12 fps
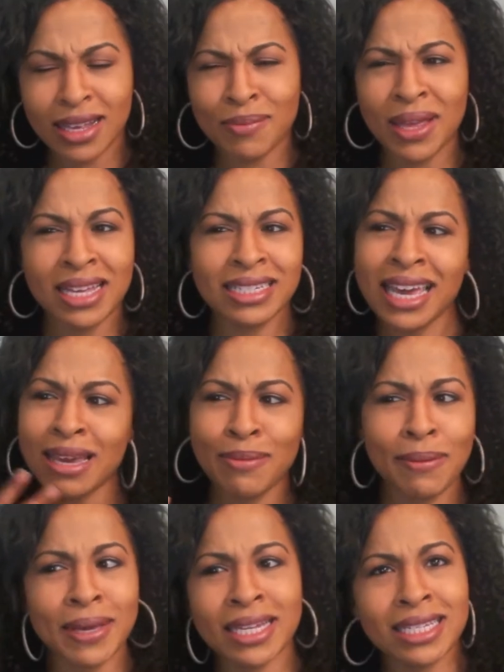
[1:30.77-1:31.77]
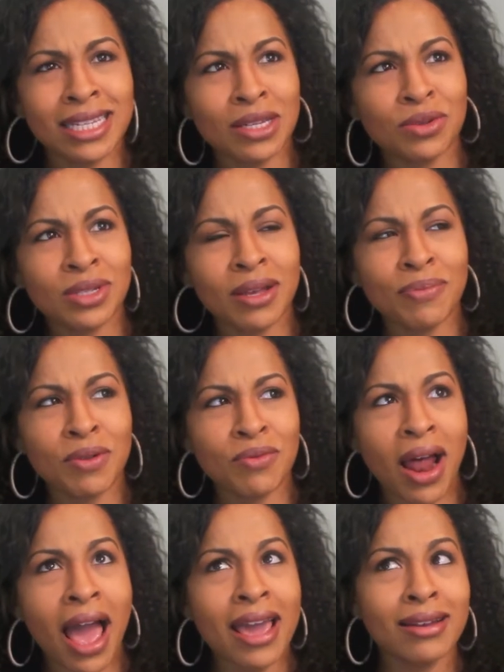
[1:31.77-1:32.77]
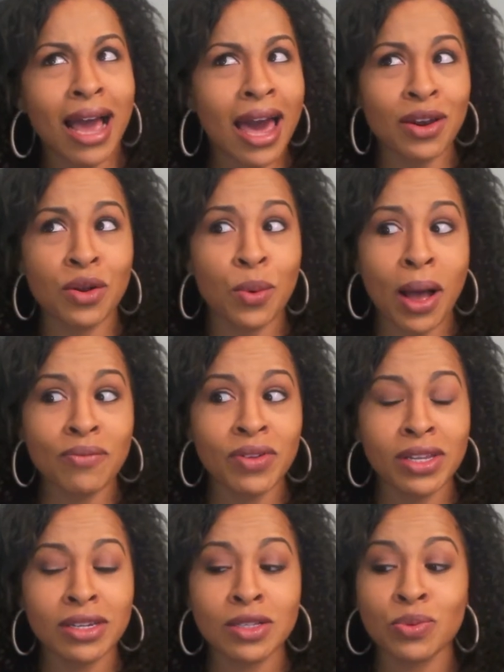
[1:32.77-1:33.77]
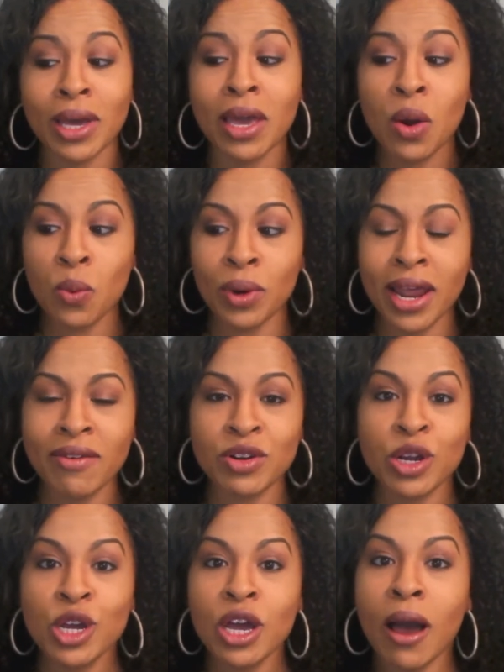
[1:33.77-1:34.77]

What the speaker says: I'm like, dang, maybe I just didn't do something right. I don't know why I'm feeling this way, whatever.